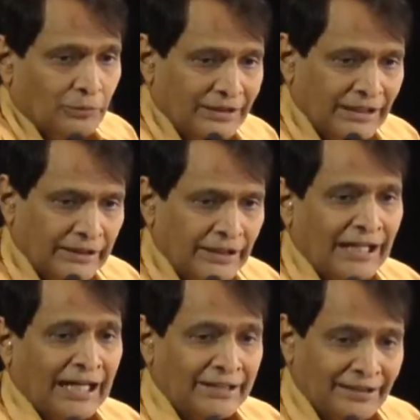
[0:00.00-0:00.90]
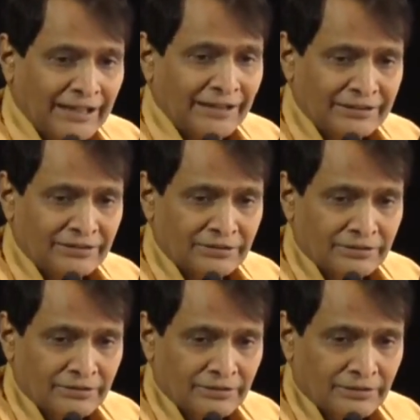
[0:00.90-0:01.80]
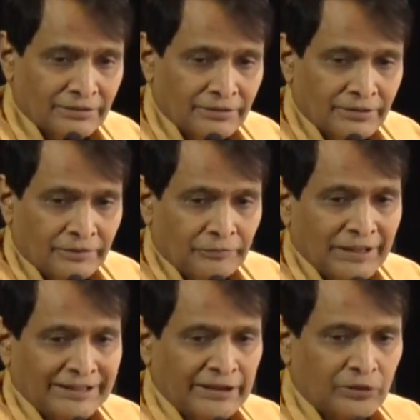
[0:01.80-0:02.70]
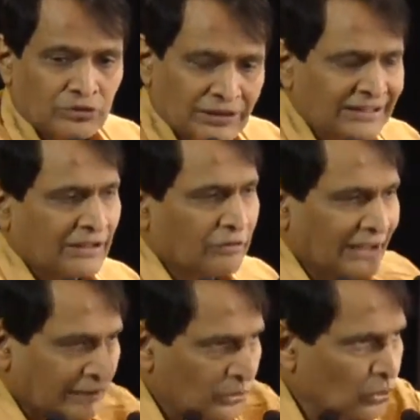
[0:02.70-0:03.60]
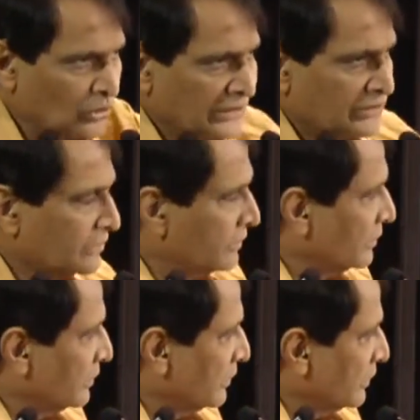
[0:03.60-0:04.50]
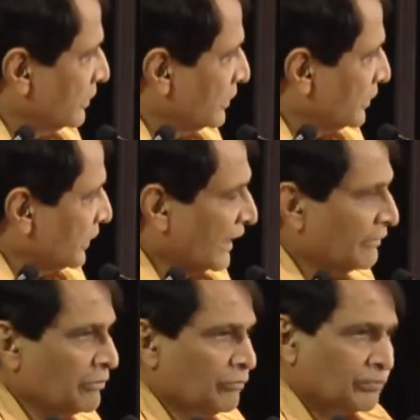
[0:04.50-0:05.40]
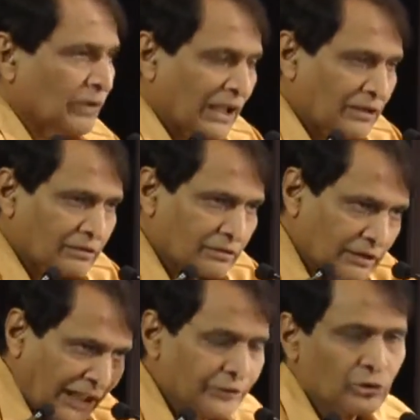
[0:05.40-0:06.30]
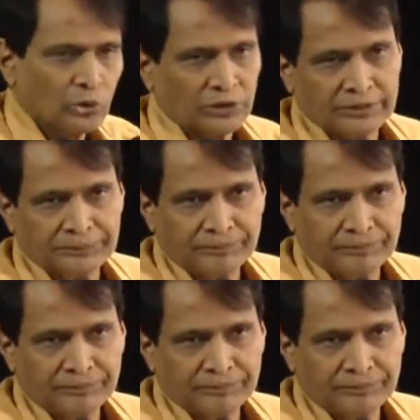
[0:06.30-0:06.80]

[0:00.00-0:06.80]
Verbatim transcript: We are taking higher targets. We are trying to say that we like to do this, and we are trying to do it.